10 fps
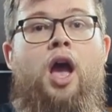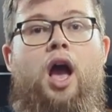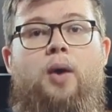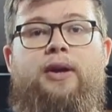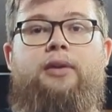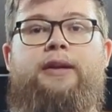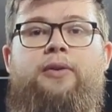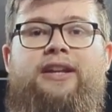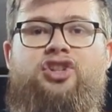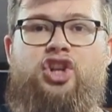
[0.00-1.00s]
We're going to be
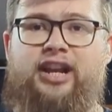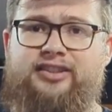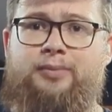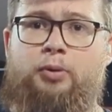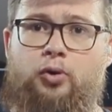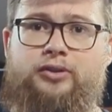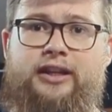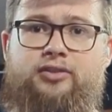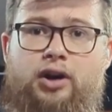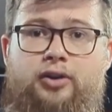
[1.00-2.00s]
doing chest
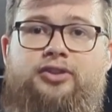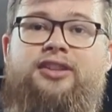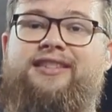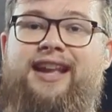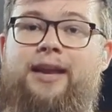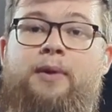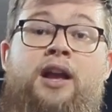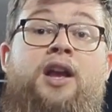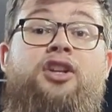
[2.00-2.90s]
supported rows, so the same